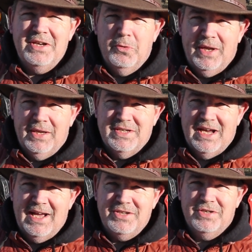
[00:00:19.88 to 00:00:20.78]
Quick
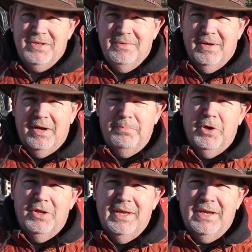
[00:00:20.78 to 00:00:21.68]
Attach, and I'll
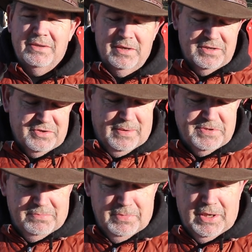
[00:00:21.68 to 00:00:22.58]
put a link in the
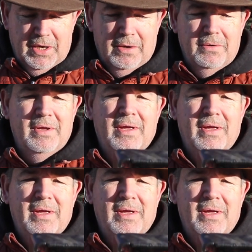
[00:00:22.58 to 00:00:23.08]
description below,